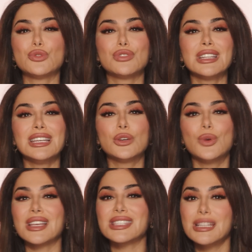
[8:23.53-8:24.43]
really
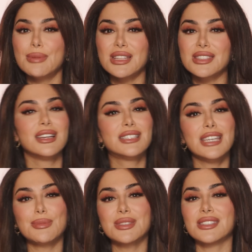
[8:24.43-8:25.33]
quick snippets,
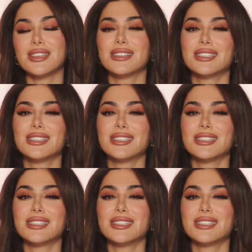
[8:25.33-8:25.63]
tips,